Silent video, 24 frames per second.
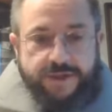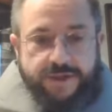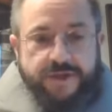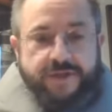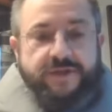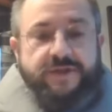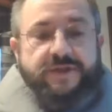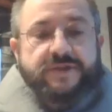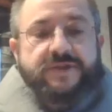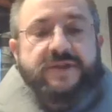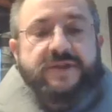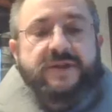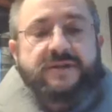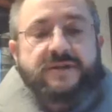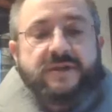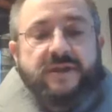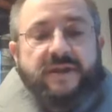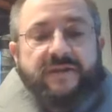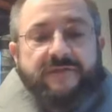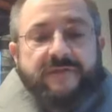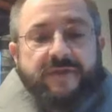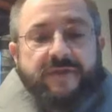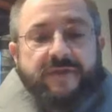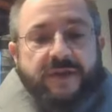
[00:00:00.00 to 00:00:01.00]
Jesus says,
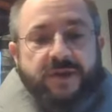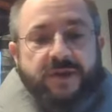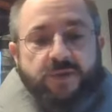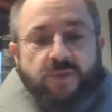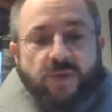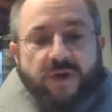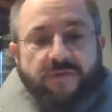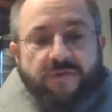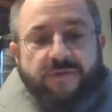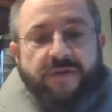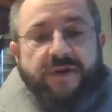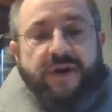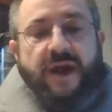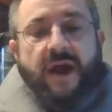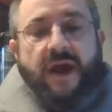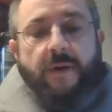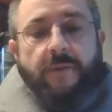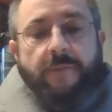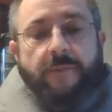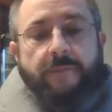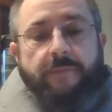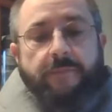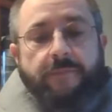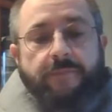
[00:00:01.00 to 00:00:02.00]
leave it this way for
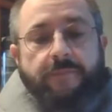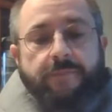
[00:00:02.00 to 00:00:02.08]
now.